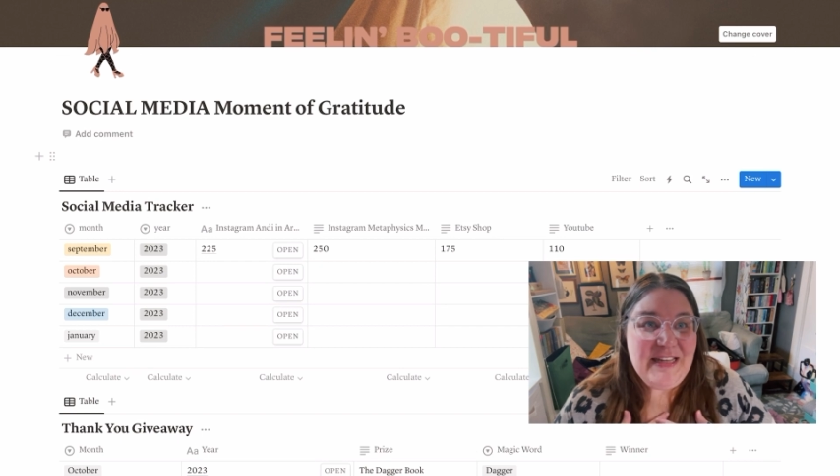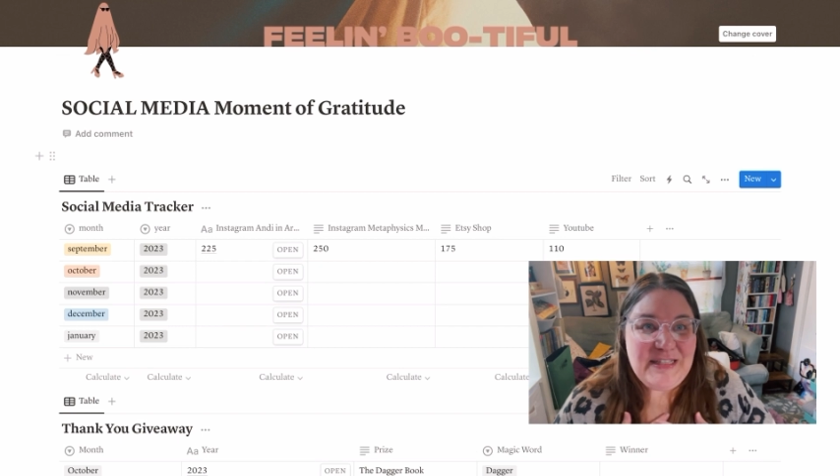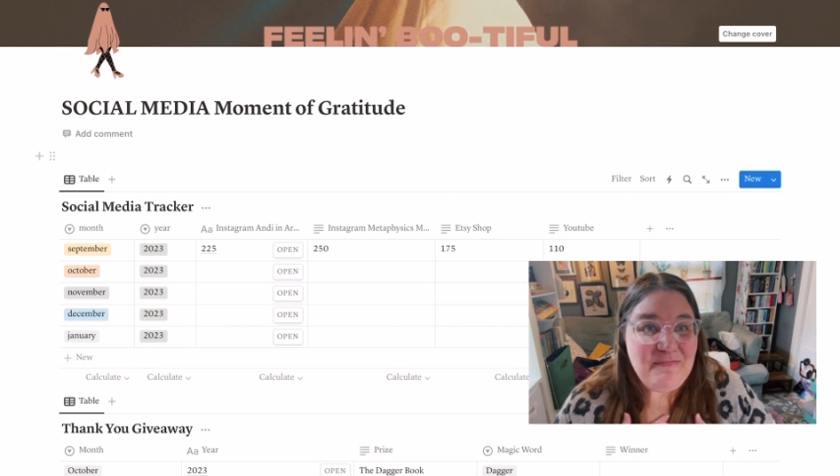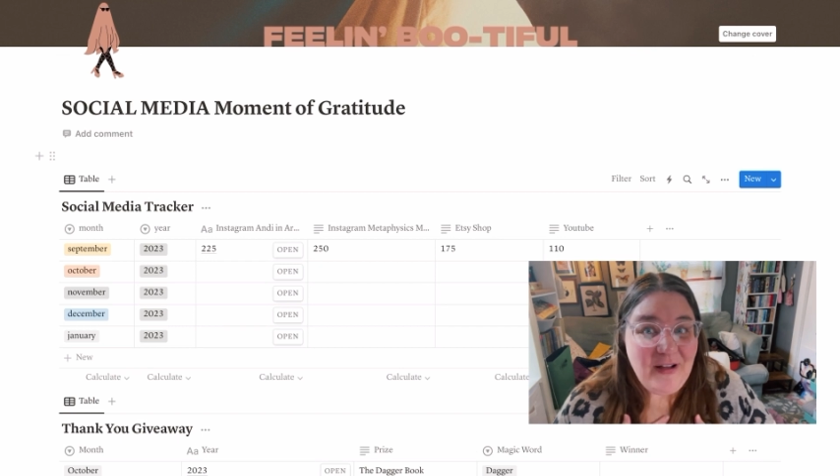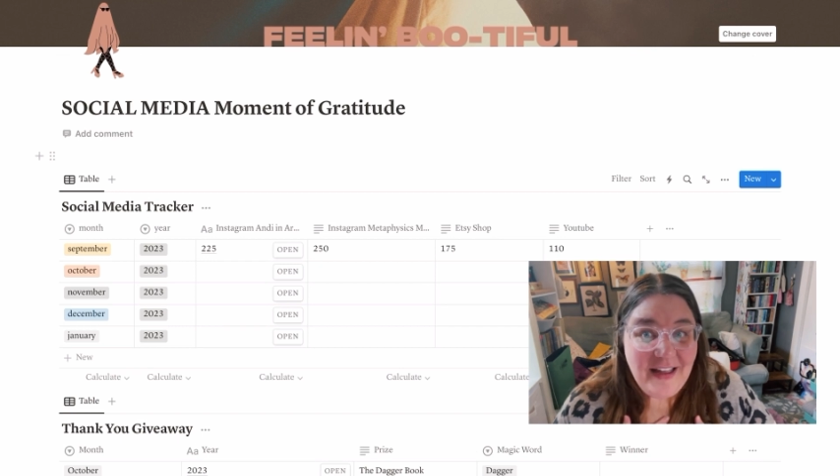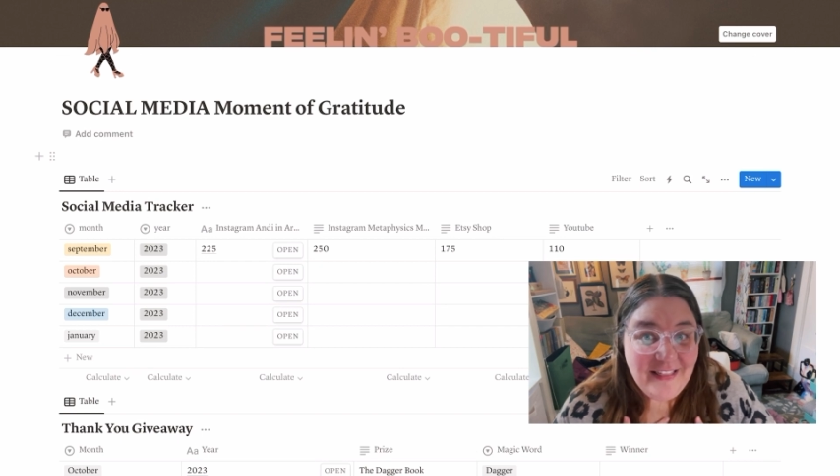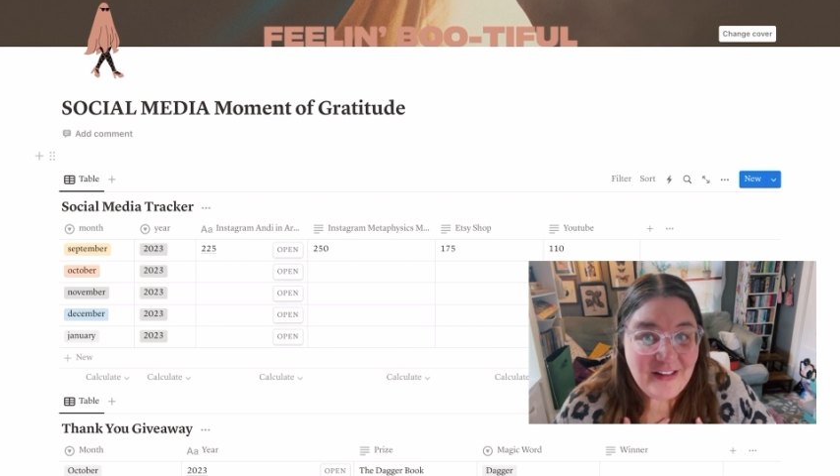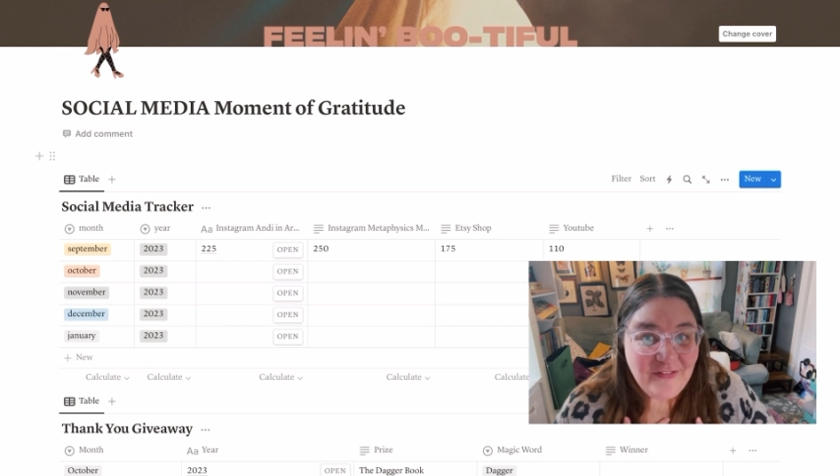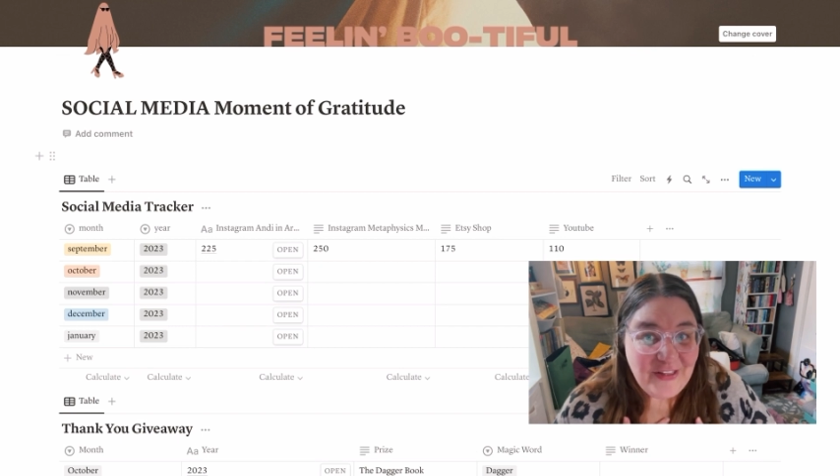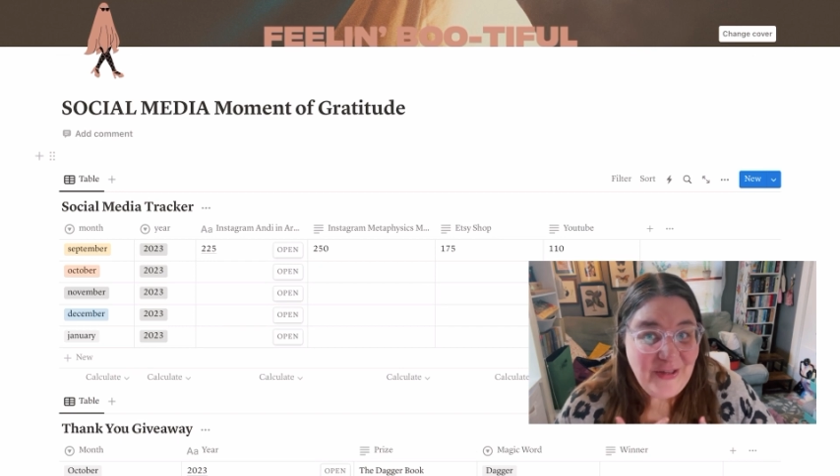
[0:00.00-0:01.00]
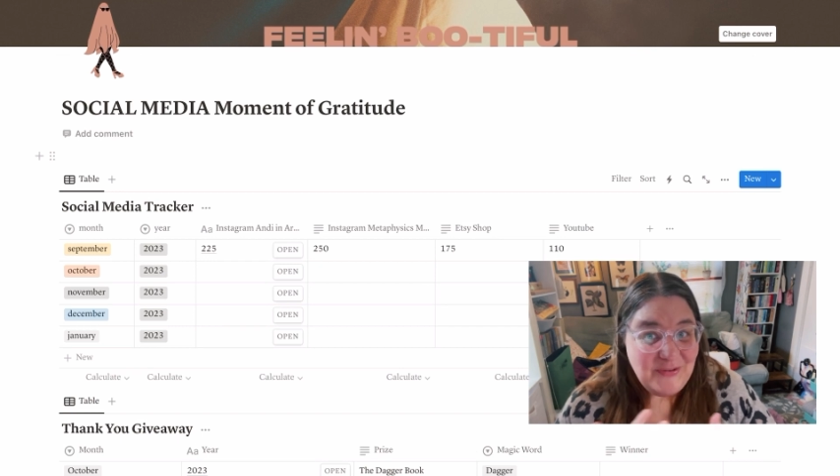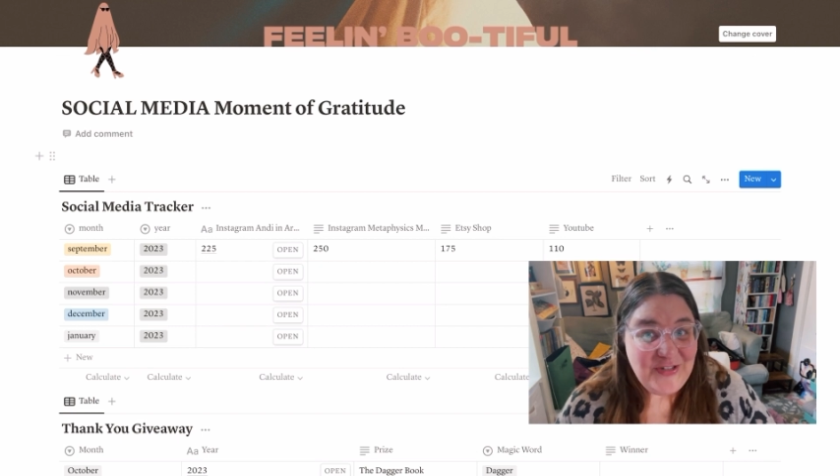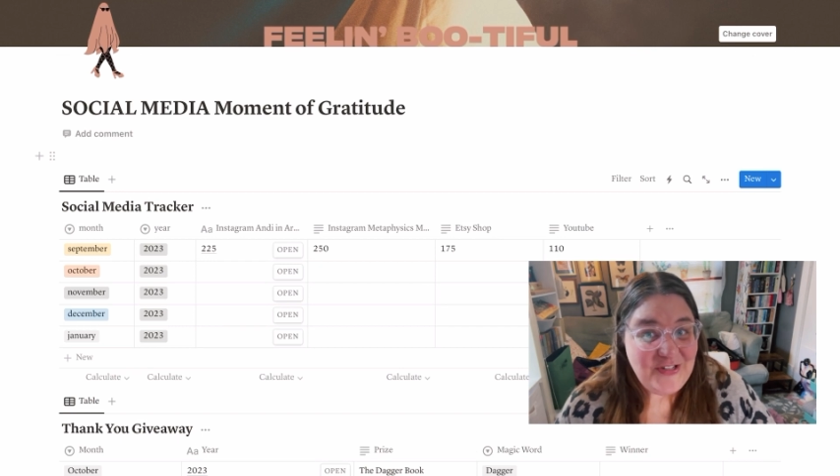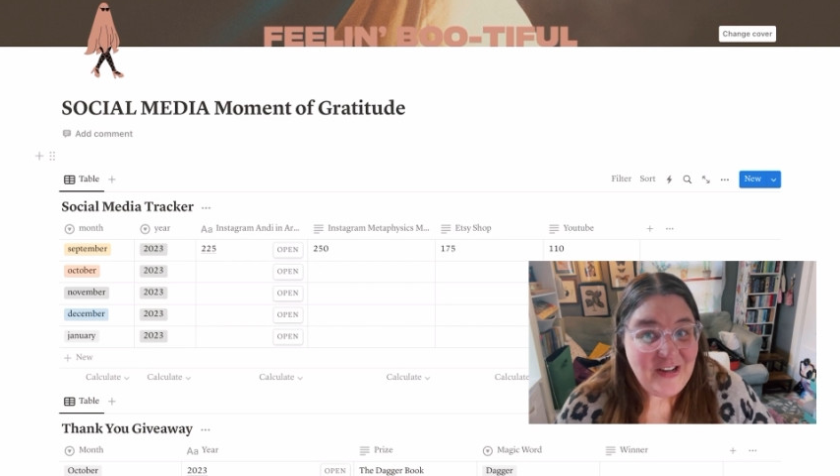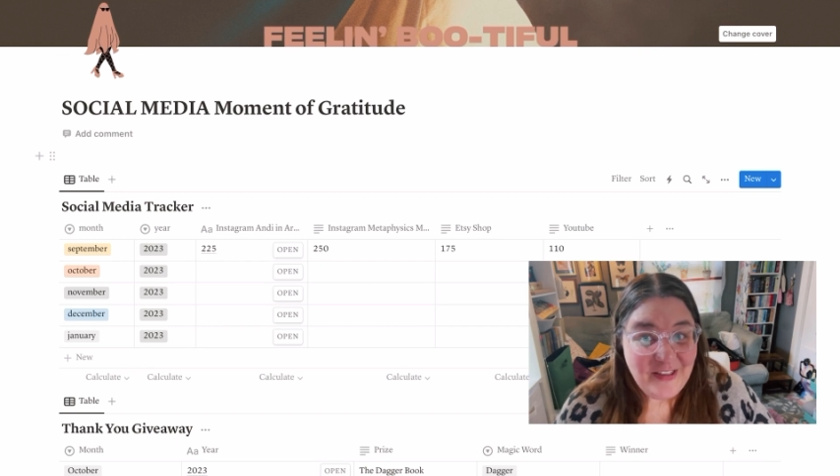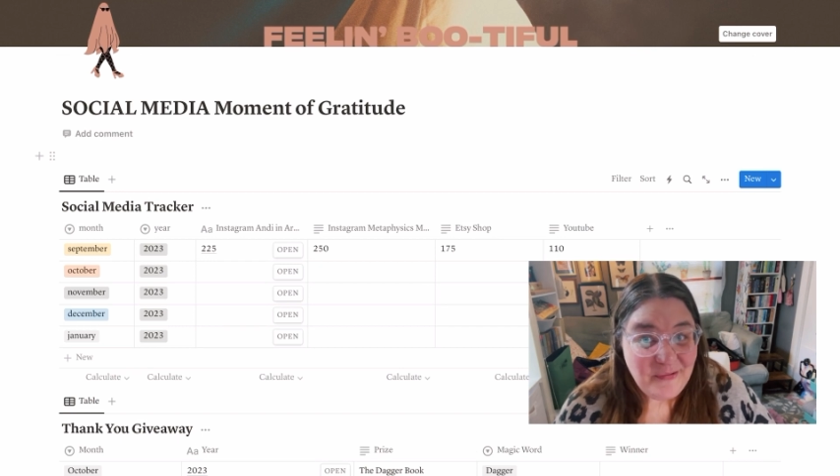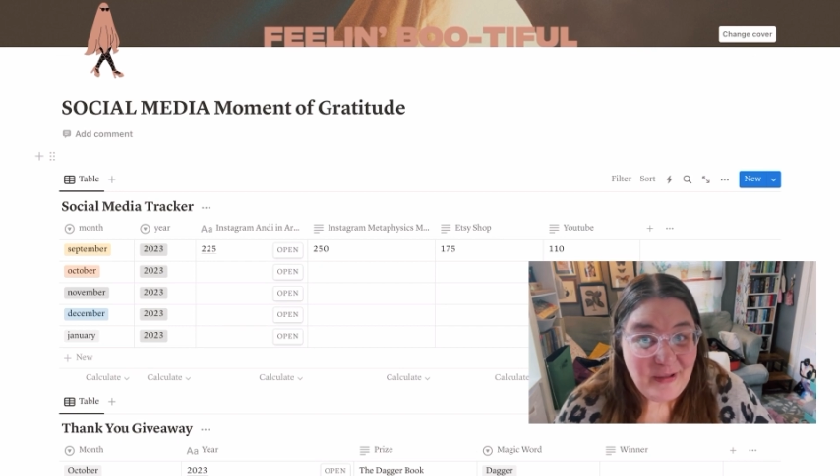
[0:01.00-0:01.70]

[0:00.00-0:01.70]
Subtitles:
my love language to other